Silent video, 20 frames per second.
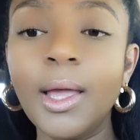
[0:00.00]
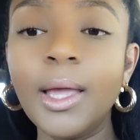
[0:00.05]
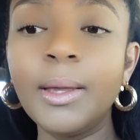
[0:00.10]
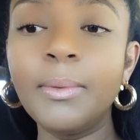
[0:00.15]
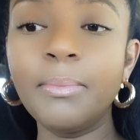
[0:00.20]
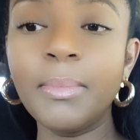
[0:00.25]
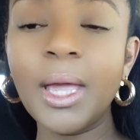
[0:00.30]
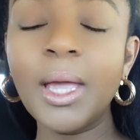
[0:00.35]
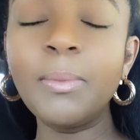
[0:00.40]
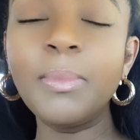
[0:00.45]

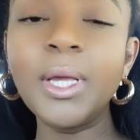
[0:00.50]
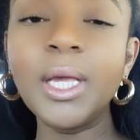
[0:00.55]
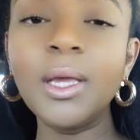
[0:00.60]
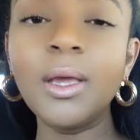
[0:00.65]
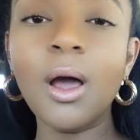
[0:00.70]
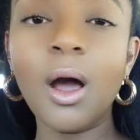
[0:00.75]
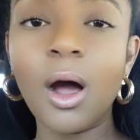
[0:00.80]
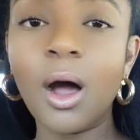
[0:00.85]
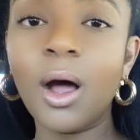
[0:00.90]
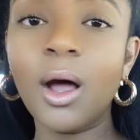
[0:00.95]
it may
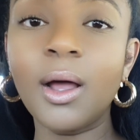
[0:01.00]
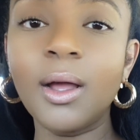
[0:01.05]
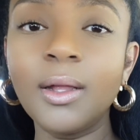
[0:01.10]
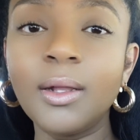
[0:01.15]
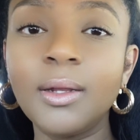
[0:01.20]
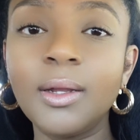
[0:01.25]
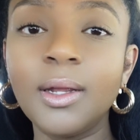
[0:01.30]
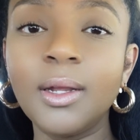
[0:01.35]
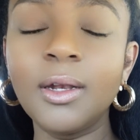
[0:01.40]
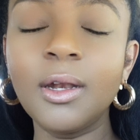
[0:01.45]
be
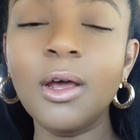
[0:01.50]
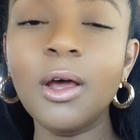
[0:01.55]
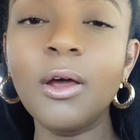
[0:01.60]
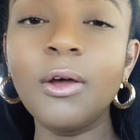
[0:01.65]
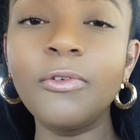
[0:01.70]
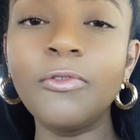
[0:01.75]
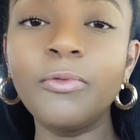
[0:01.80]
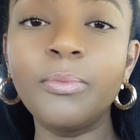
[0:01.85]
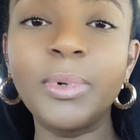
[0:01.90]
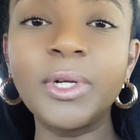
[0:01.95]
hot
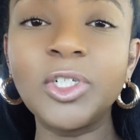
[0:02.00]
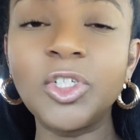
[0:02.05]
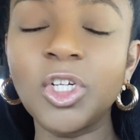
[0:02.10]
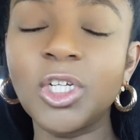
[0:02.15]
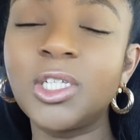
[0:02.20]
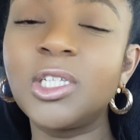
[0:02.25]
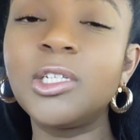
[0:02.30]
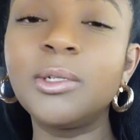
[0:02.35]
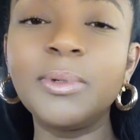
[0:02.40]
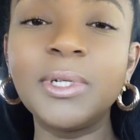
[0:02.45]
enough, but
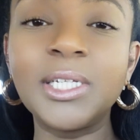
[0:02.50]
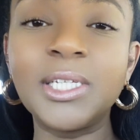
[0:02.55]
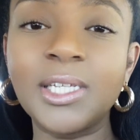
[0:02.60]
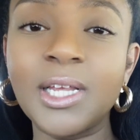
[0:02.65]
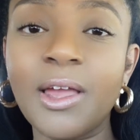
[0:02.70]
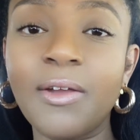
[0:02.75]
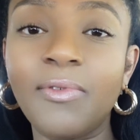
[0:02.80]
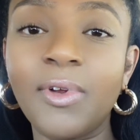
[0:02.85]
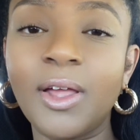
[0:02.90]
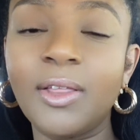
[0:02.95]
just to be
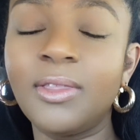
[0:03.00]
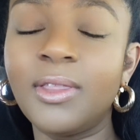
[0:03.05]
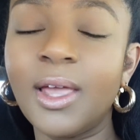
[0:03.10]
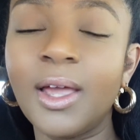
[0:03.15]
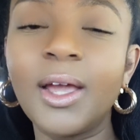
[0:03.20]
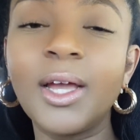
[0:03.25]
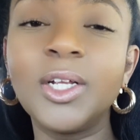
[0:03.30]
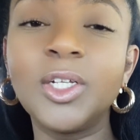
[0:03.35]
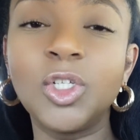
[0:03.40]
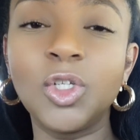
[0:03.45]
safe, I
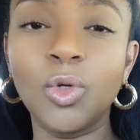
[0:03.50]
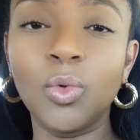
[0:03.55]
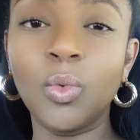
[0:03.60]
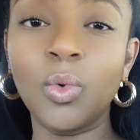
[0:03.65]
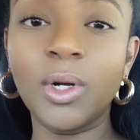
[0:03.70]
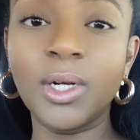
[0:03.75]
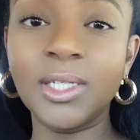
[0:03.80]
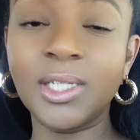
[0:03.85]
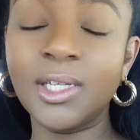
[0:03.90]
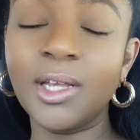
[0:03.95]
think I do
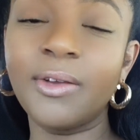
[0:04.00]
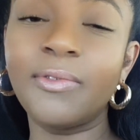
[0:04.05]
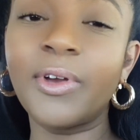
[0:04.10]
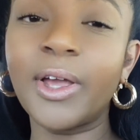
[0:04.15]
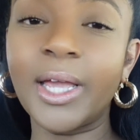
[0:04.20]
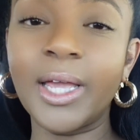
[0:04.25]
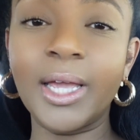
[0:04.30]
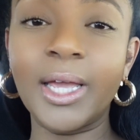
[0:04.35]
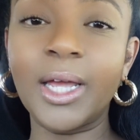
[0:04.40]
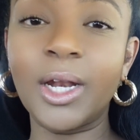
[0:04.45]
want to see if
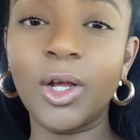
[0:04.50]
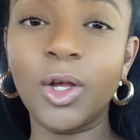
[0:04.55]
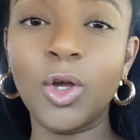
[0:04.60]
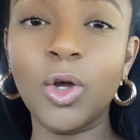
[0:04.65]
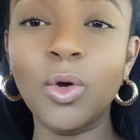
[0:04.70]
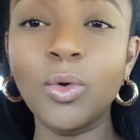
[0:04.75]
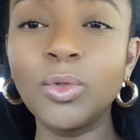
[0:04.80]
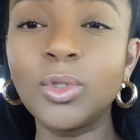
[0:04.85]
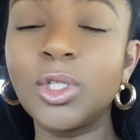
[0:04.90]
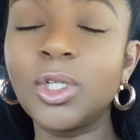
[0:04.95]
I can get a
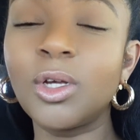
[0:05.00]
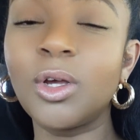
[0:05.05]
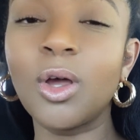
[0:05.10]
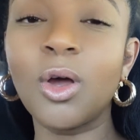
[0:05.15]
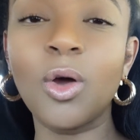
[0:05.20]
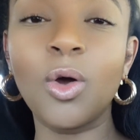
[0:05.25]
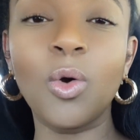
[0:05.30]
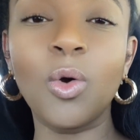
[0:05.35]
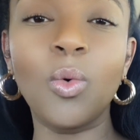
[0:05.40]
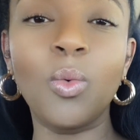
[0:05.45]
coat to
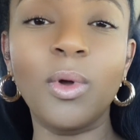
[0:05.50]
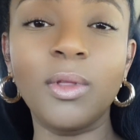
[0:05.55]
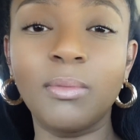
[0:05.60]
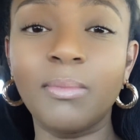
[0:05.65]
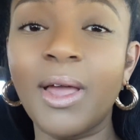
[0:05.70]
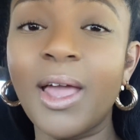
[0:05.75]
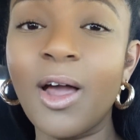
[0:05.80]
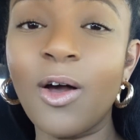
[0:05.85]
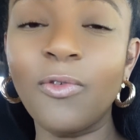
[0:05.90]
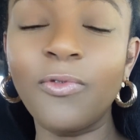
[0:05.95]
go with
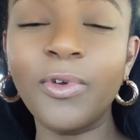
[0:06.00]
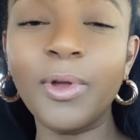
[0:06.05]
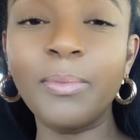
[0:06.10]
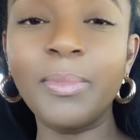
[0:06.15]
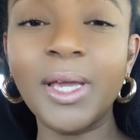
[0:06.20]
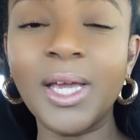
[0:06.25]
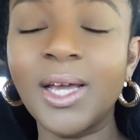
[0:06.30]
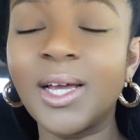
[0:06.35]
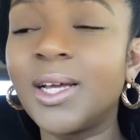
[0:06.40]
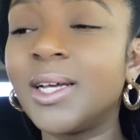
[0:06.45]
my outfit,
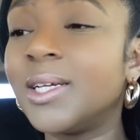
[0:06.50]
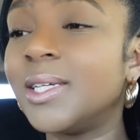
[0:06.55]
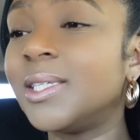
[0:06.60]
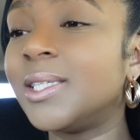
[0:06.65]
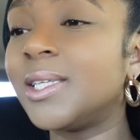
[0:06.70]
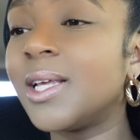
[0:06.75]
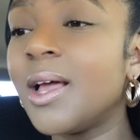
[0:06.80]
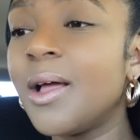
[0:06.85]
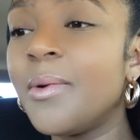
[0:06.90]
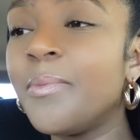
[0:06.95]

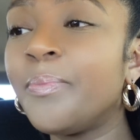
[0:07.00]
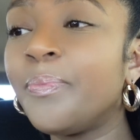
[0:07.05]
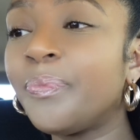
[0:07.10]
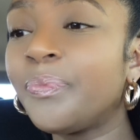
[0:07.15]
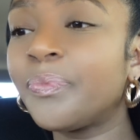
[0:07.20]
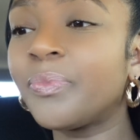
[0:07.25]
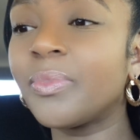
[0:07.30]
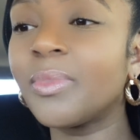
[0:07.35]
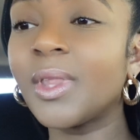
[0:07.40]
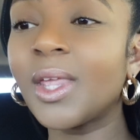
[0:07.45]
because
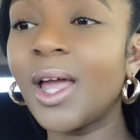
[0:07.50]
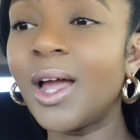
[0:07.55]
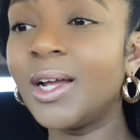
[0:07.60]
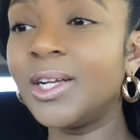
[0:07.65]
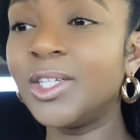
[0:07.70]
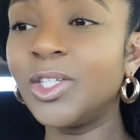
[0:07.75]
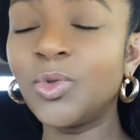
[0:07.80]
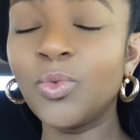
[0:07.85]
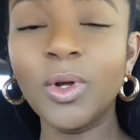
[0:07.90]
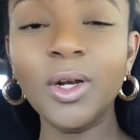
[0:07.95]
I
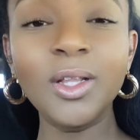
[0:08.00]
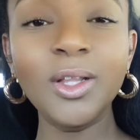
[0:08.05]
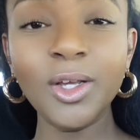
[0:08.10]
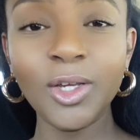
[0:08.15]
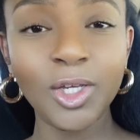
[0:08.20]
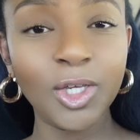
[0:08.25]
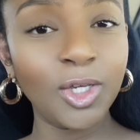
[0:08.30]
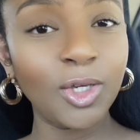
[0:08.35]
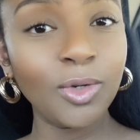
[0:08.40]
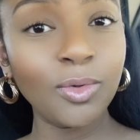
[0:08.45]
just want to
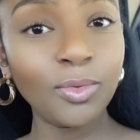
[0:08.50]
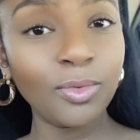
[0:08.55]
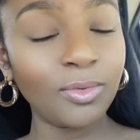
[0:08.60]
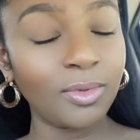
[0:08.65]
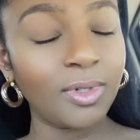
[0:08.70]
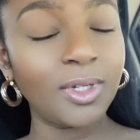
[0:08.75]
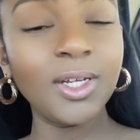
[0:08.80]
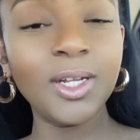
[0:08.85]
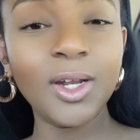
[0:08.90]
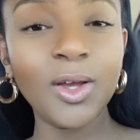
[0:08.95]
look cute,
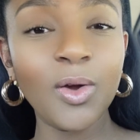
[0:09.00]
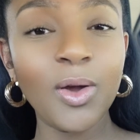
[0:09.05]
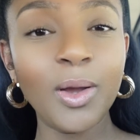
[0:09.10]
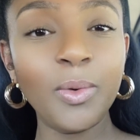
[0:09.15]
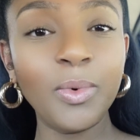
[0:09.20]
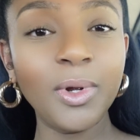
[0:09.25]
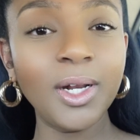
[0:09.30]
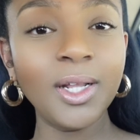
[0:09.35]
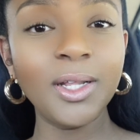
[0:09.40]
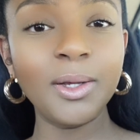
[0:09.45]
you know? I
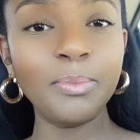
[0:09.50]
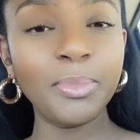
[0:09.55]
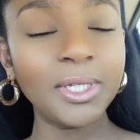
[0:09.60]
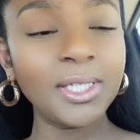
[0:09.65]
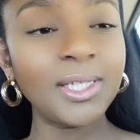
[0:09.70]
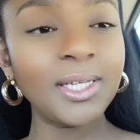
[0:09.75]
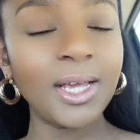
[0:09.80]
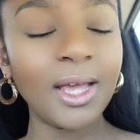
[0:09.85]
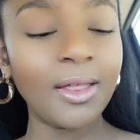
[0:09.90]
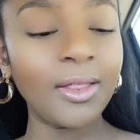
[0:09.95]
want to look
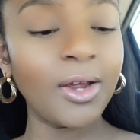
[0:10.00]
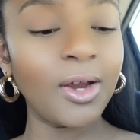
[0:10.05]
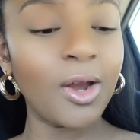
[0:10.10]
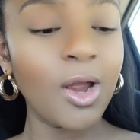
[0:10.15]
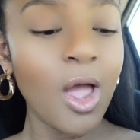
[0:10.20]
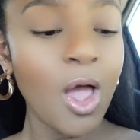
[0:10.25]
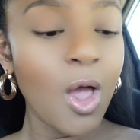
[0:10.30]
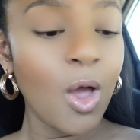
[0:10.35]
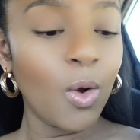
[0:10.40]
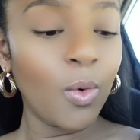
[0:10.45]
put together.
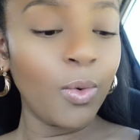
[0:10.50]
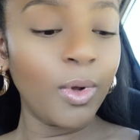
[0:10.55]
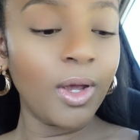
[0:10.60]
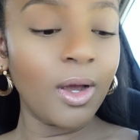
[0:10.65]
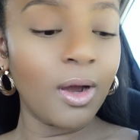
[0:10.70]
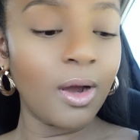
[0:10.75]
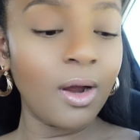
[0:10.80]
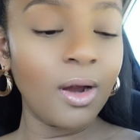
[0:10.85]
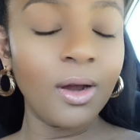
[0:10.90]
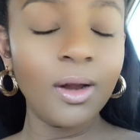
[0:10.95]
We
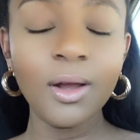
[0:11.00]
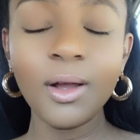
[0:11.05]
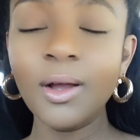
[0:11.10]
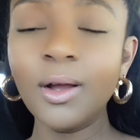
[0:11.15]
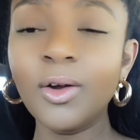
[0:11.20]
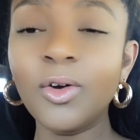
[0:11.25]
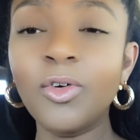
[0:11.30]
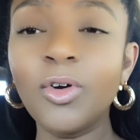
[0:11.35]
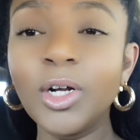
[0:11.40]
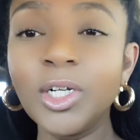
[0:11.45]
are
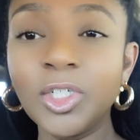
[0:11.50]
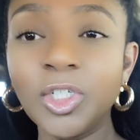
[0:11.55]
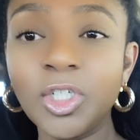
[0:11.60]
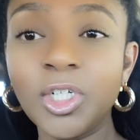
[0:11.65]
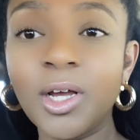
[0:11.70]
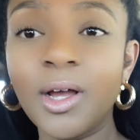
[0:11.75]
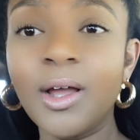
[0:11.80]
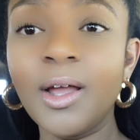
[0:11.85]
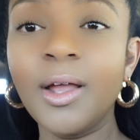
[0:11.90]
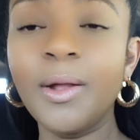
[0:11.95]
crunch
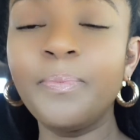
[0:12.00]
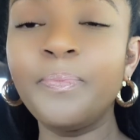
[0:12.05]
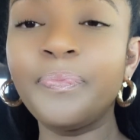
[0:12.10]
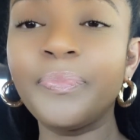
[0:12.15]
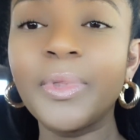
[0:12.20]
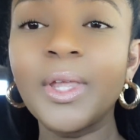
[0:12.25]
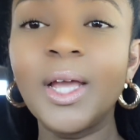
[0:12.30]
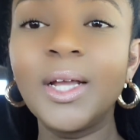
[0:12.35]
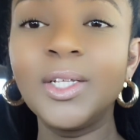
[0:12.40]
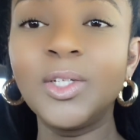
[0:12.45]
time.
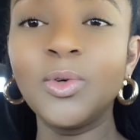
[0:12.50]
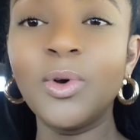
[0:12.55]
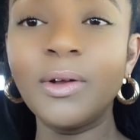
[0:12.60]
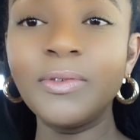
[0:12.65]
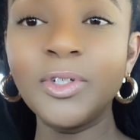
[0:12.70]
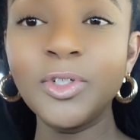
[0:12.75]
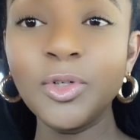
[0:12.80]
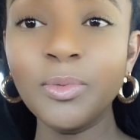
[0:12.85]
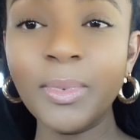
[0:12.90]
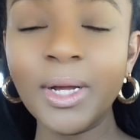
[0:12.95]
I do
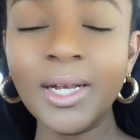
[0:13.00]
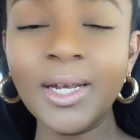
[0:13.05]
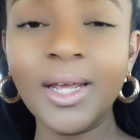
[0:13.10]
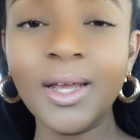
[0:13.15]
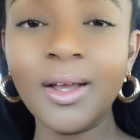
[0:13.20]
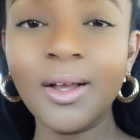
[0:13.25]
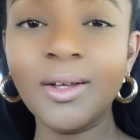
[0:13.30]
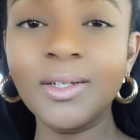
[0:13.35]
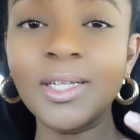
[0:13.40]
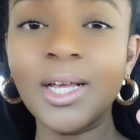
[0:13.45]
have to do my
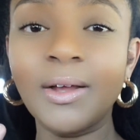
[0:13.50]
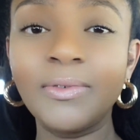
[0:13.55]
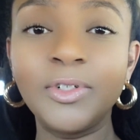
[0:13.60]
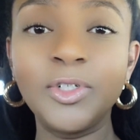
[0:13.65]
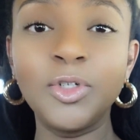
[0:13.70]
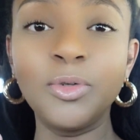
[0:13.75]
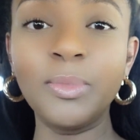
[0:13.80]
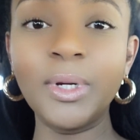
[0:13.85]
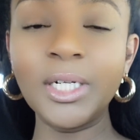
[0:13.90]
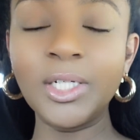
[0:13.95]
nails. I have
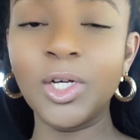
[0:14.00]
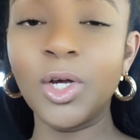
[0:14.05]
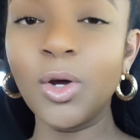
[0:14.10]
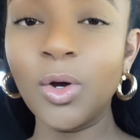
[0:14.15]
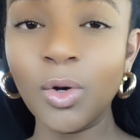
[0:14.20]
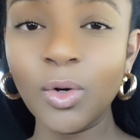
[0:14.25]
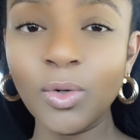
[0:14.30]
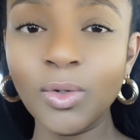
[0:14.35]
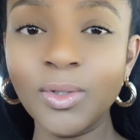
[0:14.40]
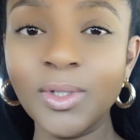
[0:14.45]
to do my
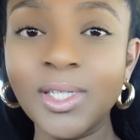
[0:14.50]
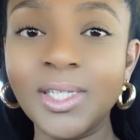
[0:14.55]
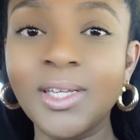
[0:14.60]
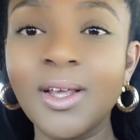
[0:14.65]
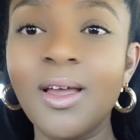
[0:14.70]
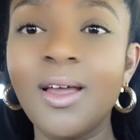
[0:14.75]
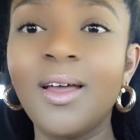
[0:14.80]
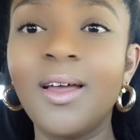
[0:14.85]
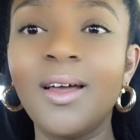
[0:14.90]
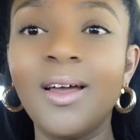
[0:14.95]
toes.
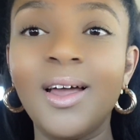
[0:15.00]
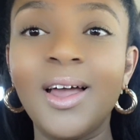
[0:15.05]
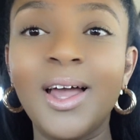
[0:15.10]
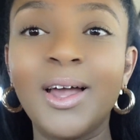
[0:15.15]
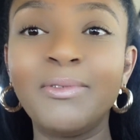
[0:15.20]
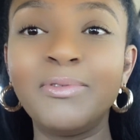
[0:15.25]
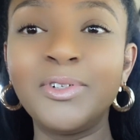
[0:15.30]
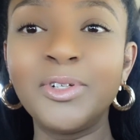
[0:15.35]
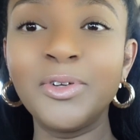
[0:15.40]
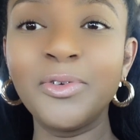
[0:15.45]
I
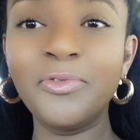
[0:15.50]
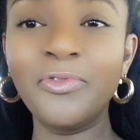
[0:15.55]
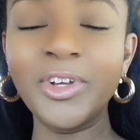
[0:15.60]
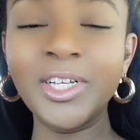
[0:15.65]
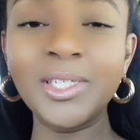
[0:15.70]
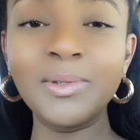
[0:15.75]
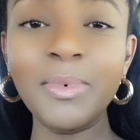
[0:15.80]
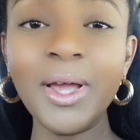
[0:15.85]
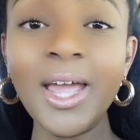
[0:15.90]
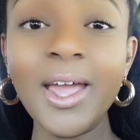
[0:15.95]
have to
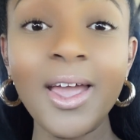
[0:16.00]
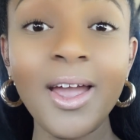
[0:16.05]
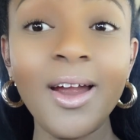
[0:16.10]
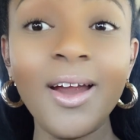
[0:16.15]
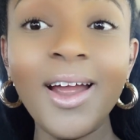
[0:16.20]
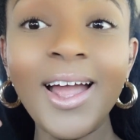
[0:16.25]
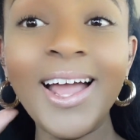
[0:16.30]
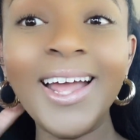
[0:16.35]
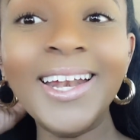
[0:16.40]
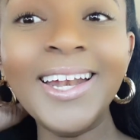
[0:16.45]
fix my
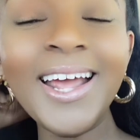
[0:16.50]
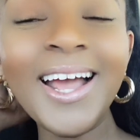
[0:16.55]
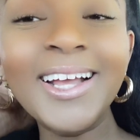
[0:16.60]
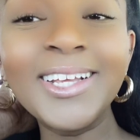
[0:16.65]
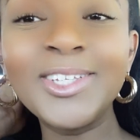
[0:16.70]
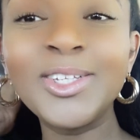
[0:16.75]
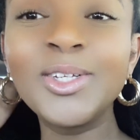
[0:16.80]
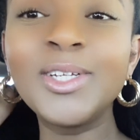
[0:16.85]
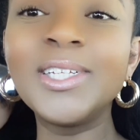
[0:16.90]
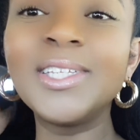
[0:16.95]
hair. And
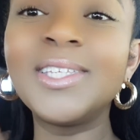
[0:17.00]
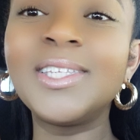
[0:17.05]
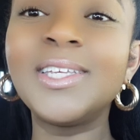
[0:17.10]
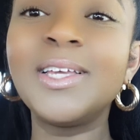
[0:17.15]
as you can